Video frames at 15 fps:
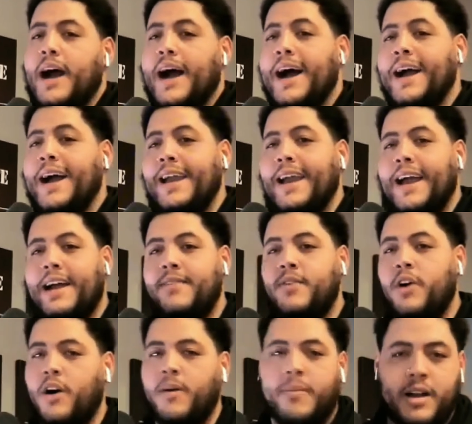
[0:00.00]
I have
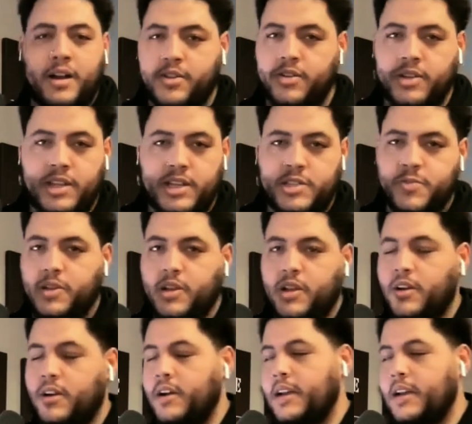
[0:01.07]
all my other links below.